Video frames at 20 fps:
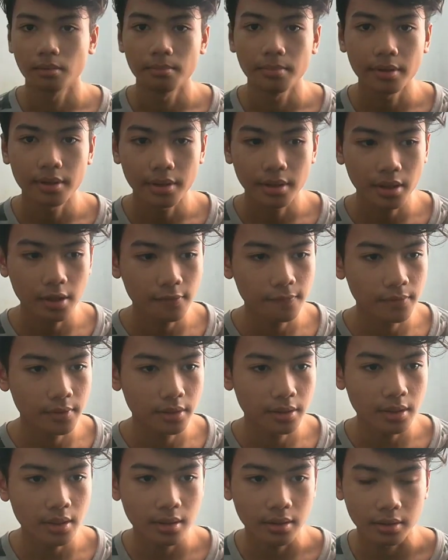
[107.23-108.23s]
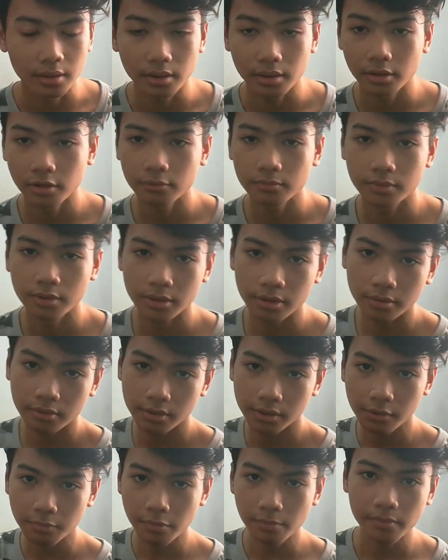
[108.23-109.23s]
But anyway, yeah, so
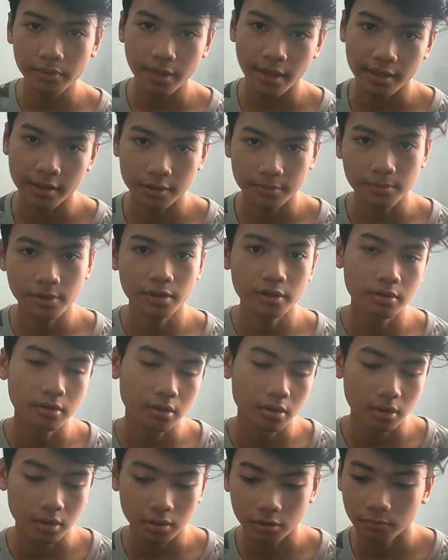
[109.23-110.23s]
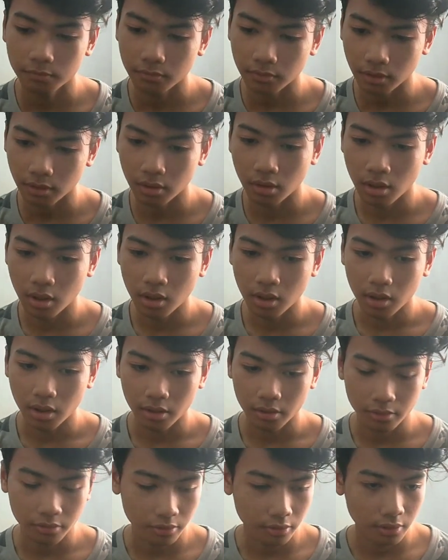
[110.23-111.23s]
some people ask me,
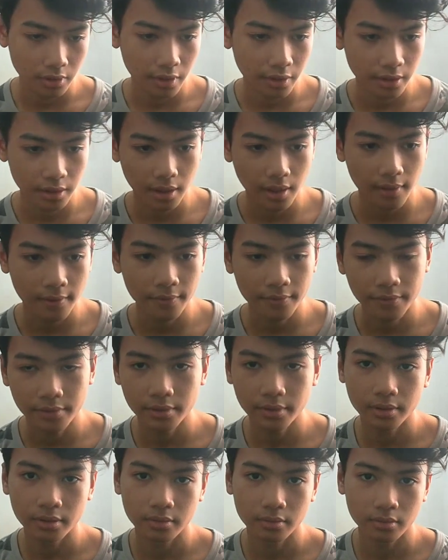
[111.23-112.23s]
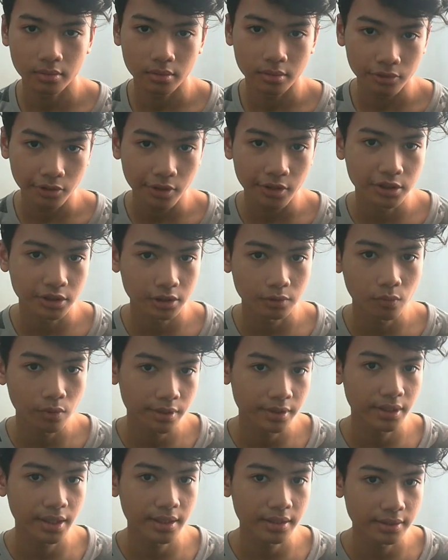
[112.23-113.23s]
like, I already reached
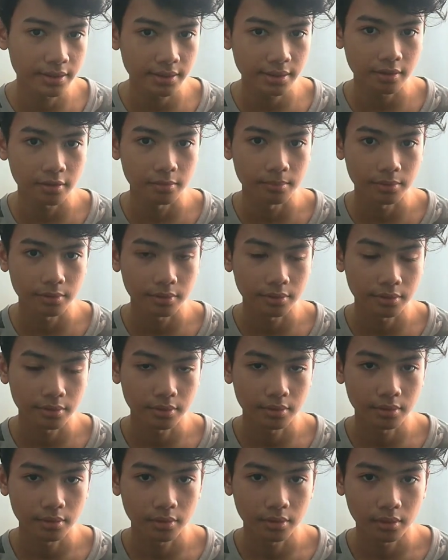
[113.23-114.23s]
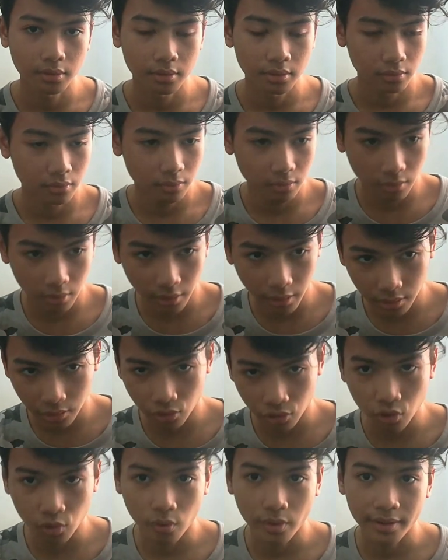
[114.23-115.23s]
1K sub,
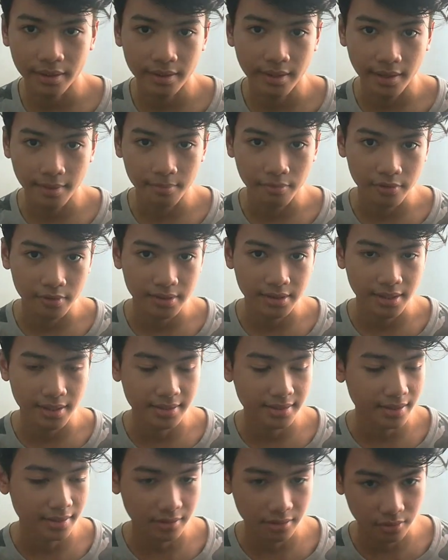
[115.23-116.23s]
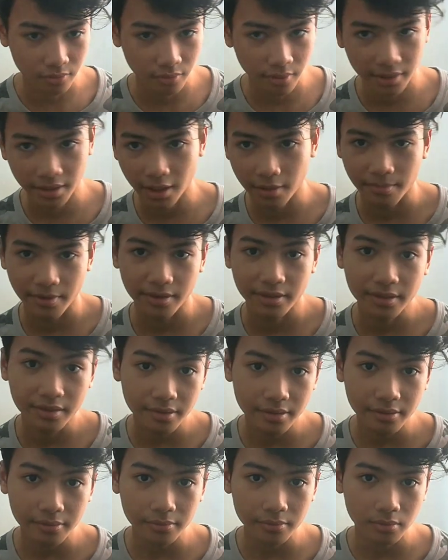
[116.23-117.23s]
do I get monetized? Like, do I get money
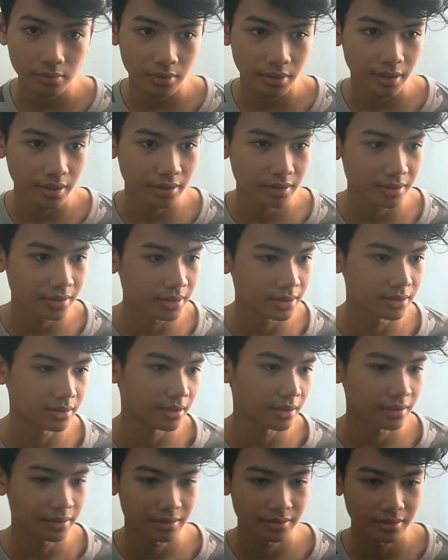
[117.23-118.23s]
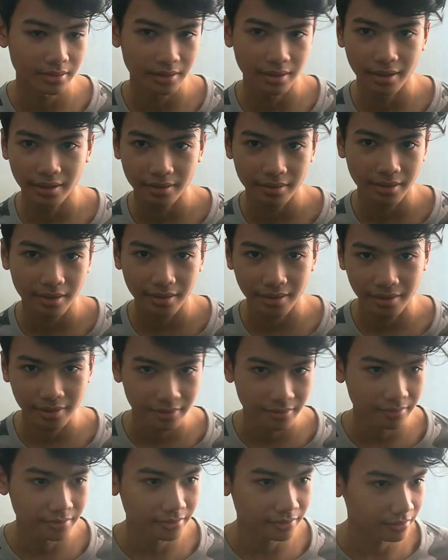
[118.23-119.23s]
now? Like, are
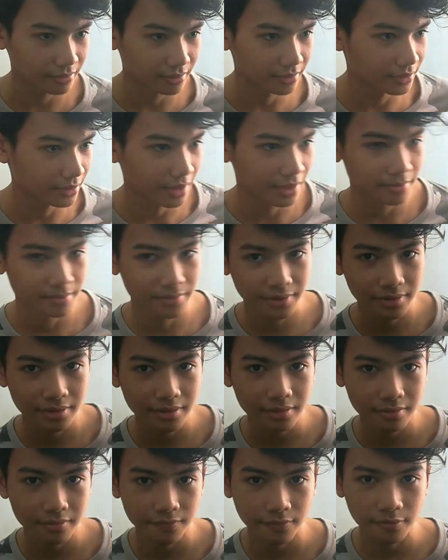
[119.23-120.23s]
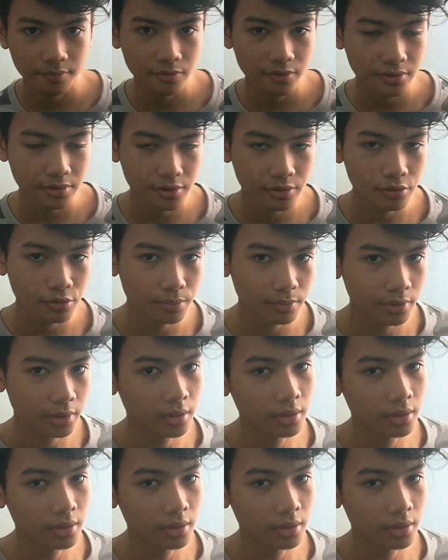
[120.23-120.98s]
you gonna get money from YouTube?